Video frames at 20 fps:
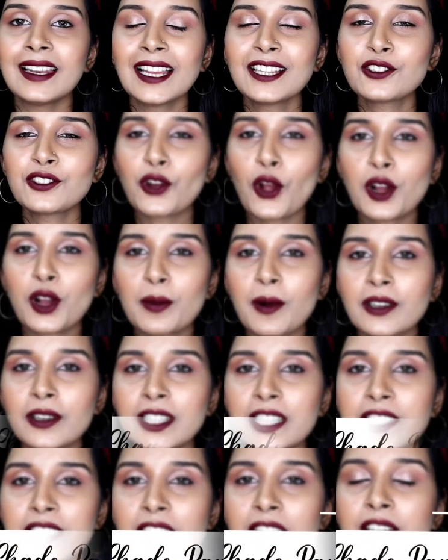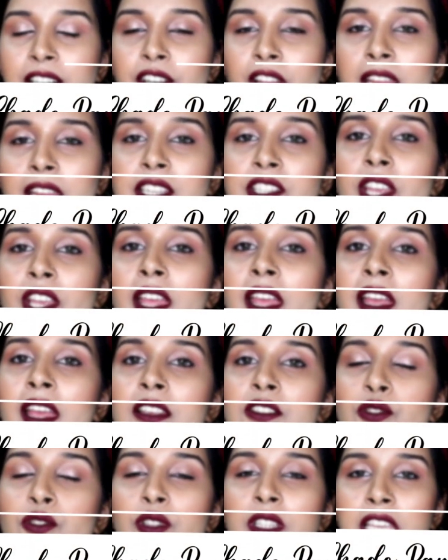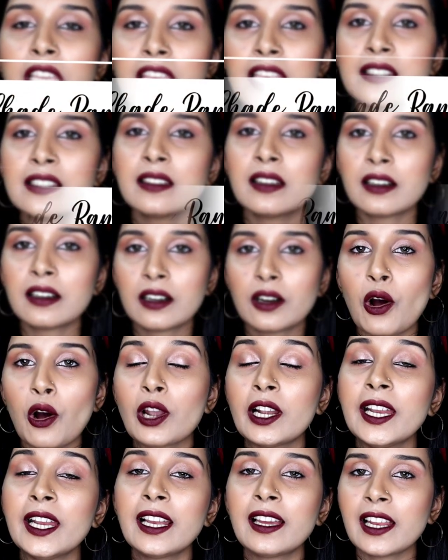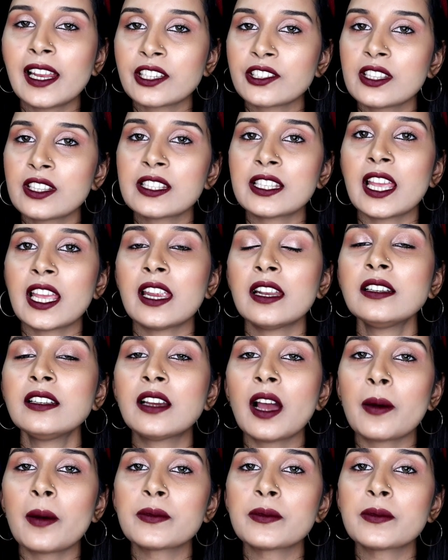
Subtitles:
Let's talk about the shade range. So these holiday collection set